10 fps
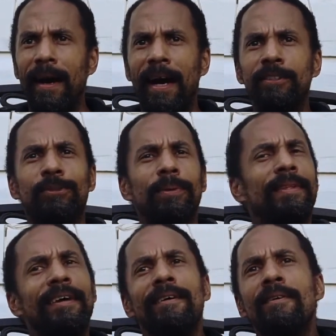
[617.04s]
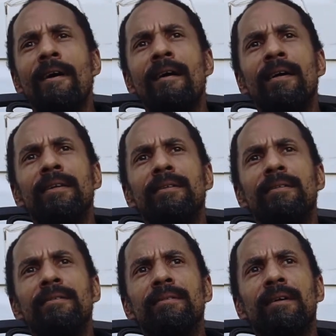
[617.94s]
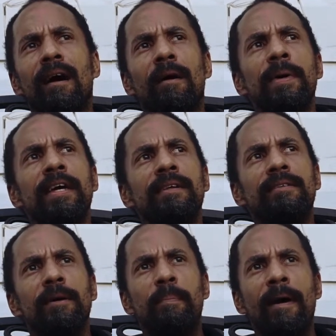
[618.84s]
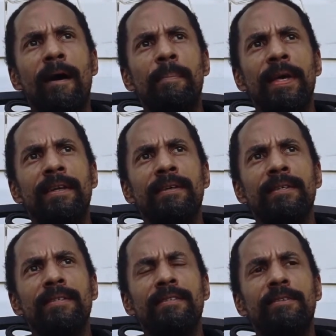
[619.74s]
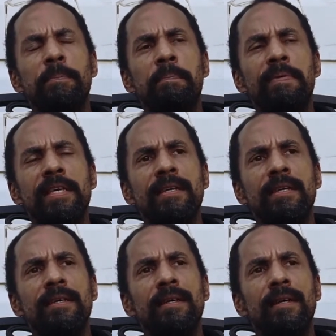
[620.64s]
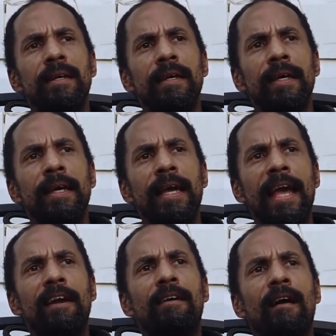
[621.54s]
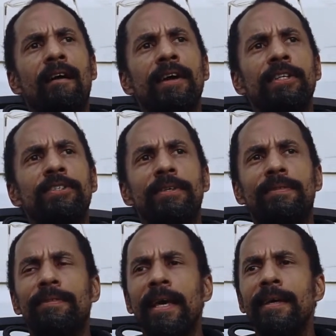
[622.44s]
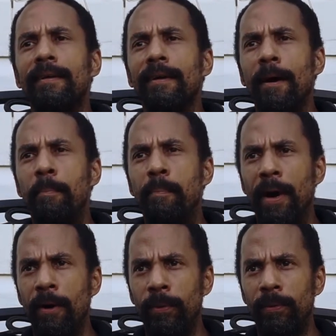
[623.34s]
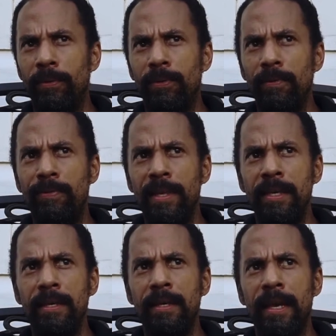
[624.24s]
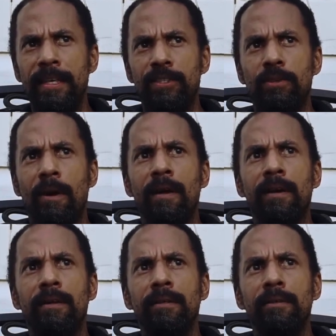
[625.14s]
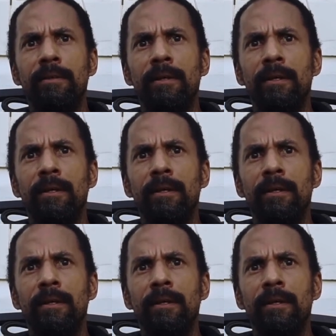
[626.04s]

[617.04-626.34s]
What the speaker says: And so they're not coming to Barbados to be encouraged to think about the historical